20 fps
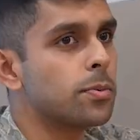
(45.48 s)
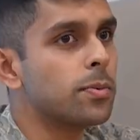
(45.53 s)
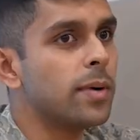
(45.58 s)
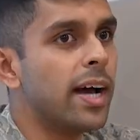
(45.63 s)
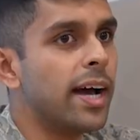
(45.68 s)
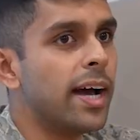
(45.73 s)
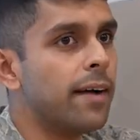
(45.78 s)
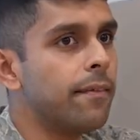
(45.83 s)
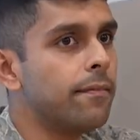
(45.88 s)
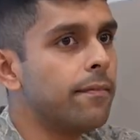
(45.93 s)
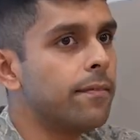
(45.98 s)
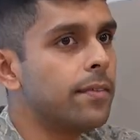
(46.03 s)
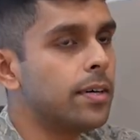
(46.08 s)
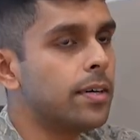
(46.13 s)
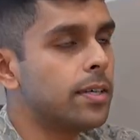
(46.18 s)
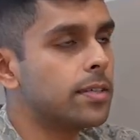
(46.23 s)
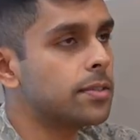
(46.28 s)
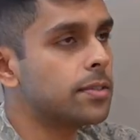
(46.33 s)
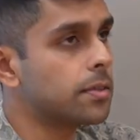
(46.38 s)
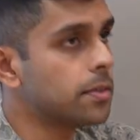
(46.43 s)
have
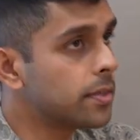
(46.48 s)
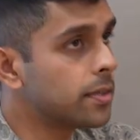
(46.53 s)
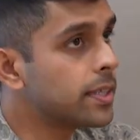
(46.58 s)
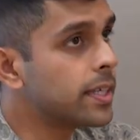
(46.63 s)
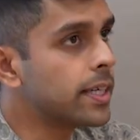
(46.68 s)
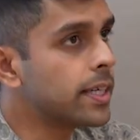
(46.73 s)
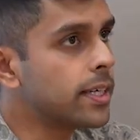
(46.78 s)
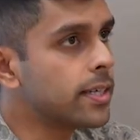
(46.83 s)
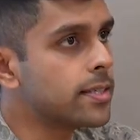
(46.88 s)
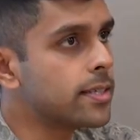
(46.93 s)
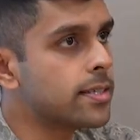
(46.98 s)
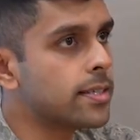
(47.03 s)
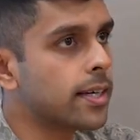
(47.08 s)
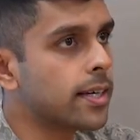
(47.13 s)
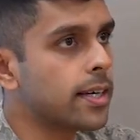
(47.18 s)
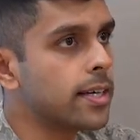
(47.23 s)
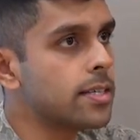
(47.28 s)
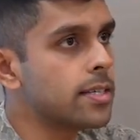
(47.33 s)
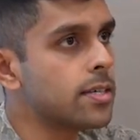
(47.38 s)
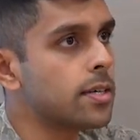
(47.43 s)
certain key
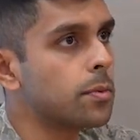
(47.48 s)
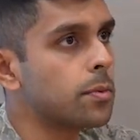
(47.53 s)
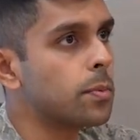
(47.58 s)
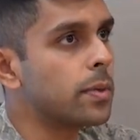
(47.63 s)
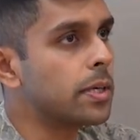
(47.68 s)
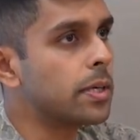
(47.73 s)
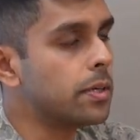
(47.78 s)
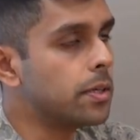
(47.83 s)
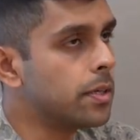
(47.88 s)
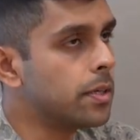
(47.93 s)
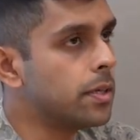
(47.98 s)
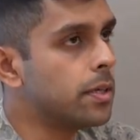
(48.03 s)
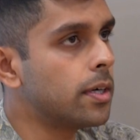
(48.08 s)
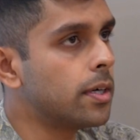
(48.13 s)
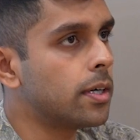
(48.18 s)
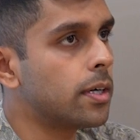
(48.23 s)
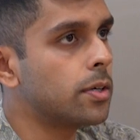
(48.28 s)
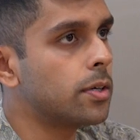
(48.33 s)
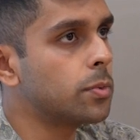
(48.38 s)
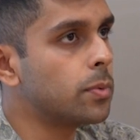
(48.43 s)
insights, we did
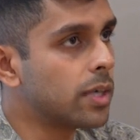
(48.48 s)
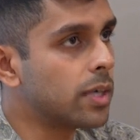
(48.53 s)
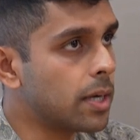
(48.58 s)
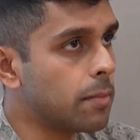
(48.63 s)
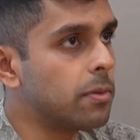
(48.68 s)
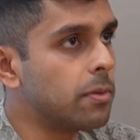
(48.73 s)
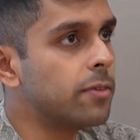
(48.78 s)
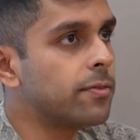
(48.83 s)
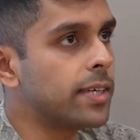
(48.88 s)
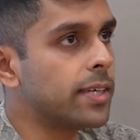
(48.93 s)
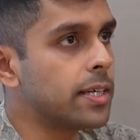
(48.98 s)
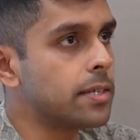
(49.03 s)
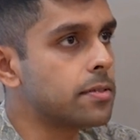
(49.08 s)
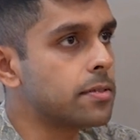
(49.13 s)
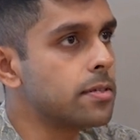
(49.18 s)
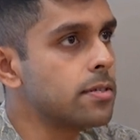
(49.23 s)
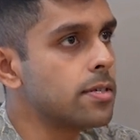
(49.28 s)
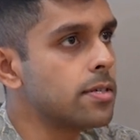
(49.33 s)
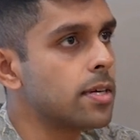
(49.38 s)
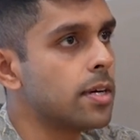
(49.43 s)
do a couple of
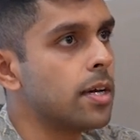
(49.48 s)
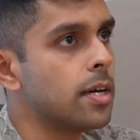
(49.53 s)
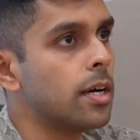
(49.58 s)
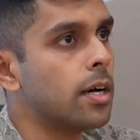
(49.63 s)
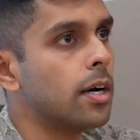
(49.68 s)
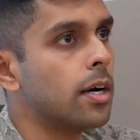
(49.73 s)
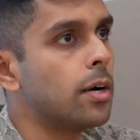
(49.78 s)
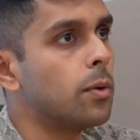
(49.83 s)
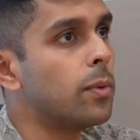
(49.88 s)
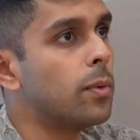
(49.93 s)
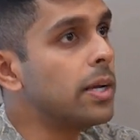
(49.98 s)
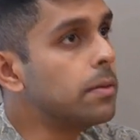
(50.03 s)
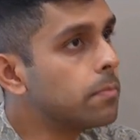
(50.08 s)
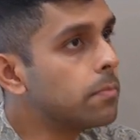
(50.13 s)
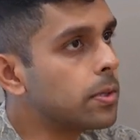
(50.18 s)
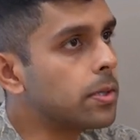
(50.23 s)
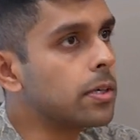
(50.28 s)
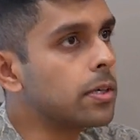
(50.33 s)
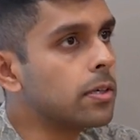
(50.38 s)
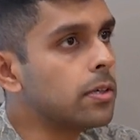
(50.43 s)
cases. One
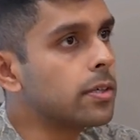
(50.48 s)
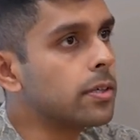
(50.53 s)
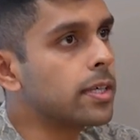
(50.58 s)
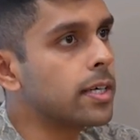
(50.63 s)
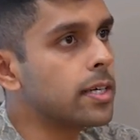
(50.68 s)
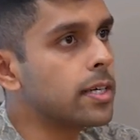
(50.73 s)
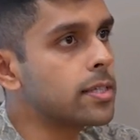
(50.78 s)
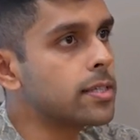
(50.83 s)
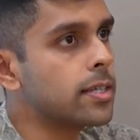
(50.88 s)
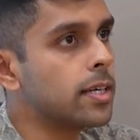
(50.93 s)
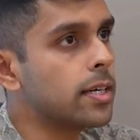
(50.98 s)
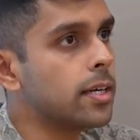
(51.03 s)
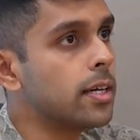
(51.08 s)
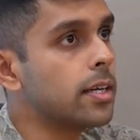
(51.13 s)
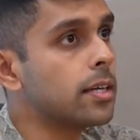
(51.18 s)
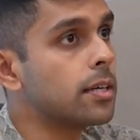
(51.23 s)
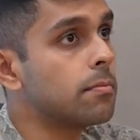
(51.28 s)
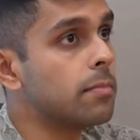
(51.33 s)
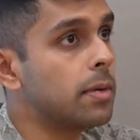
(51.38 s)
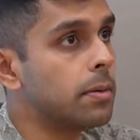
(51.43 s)
particular case that
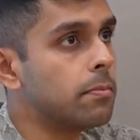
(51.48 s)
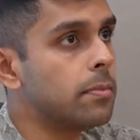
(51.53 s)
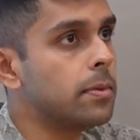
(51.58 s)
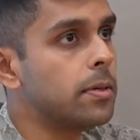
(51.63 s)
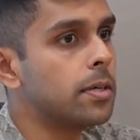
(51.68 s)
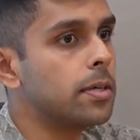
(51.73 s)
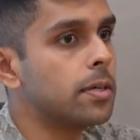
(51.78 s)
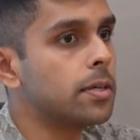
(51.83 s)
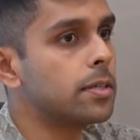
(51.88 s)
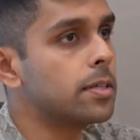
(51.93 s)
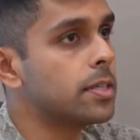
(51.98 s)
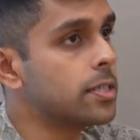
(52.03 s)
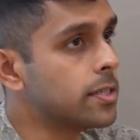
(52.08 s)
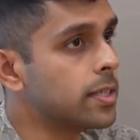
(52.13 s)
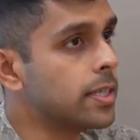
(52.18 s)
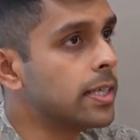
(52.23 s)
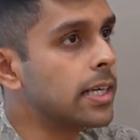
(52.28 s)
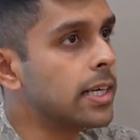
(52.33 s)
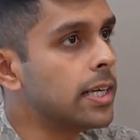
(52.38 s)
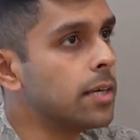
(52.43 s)
I remember
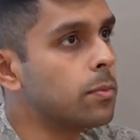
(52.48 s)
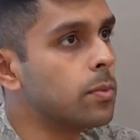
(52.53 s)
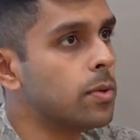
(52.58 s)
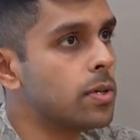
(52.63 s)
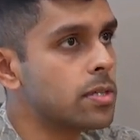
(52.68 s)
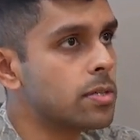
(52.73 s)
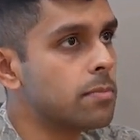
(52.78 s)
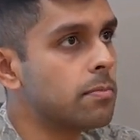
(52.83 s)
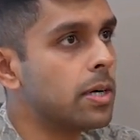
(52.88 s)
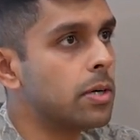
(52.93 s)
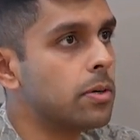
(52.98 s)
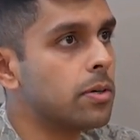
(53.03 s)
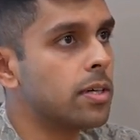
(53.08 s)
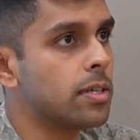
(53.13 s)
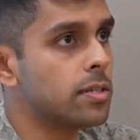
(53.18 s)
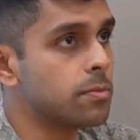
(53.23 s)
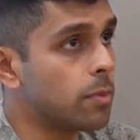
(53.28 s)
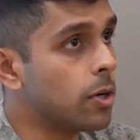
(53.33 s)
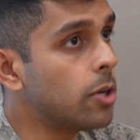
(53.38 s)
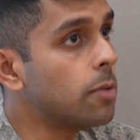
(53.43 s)
distinctly was
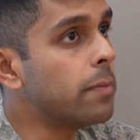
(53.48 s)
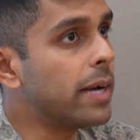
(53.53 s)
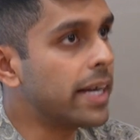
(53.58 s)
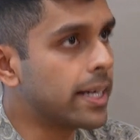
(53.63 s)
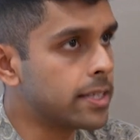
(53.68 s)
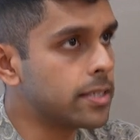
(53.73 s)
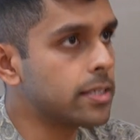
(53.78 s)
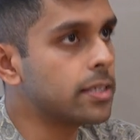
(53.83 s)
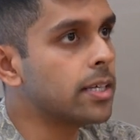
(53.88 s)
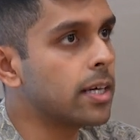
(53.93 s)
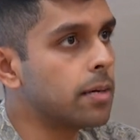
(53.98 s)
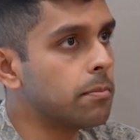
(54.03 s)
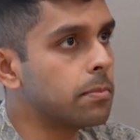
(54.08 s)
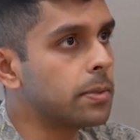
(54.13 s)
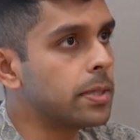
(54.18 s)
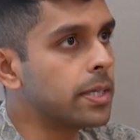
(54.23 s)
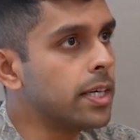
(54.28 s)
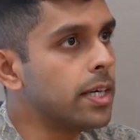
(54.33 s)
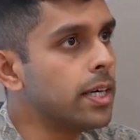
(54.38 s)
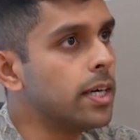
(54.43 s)
about a small packaging
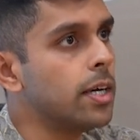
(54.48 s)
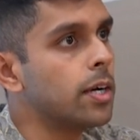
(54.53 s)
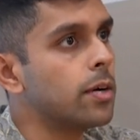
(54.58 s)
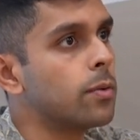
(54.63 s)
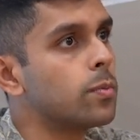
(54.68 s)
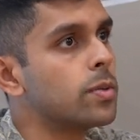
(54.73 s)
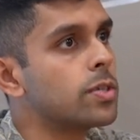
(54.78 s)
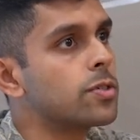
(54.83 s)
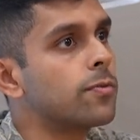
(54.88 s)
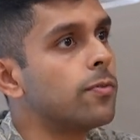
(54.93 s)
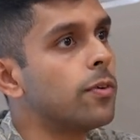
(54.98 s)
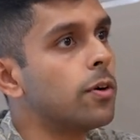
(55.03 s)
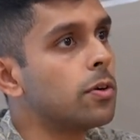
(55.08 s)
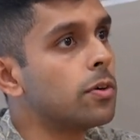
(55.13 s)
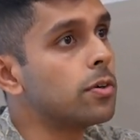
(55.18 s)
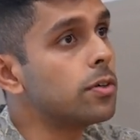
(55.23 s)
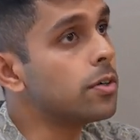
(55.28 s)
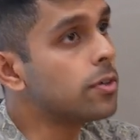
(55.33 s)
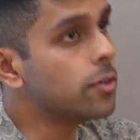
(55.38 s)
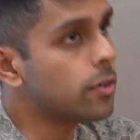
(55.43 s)
company which
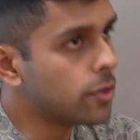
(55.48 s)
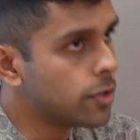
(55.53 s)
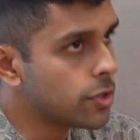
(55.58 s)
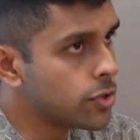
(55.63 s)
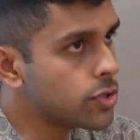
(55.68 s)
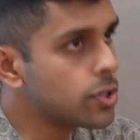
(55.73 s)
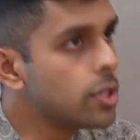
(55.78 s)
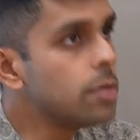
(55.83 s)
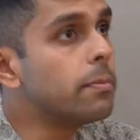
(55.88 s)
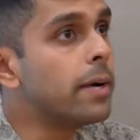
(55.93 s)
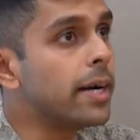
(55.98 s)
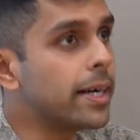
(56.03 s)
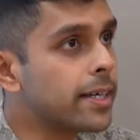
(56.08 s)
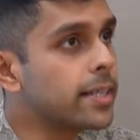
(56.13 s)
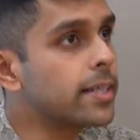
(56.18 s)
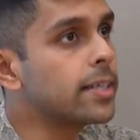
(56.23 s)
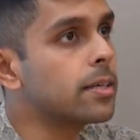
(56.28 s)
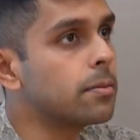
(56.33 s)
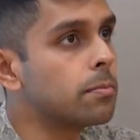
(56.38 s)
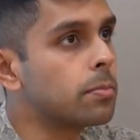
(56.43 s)
followed a traditional
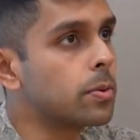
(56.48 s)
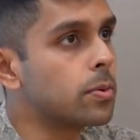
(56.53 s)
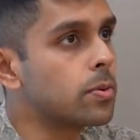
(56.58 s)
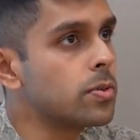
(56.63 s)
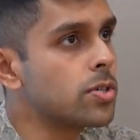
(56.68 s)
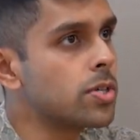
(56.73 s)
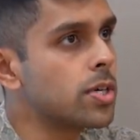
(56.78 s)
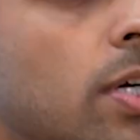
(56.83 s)
marketing approach